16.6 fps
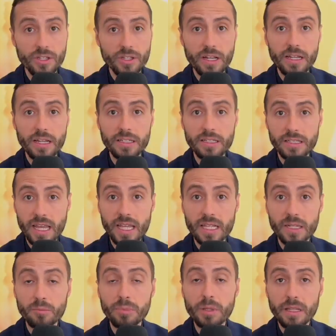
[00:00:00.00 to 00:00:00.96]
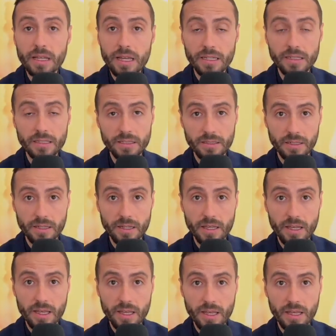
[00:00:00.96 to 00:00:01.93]
that has taken place
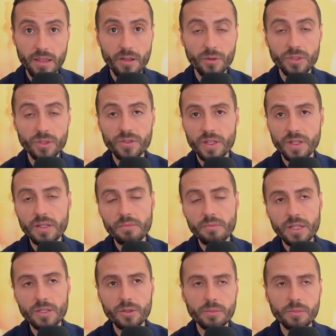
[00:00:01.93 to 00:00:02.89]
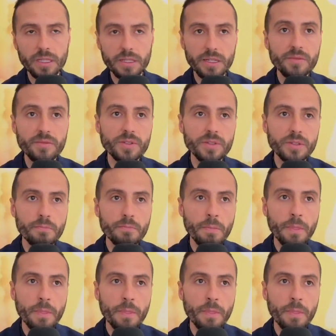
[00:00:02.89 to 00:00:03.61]
in those fundamental beliefs.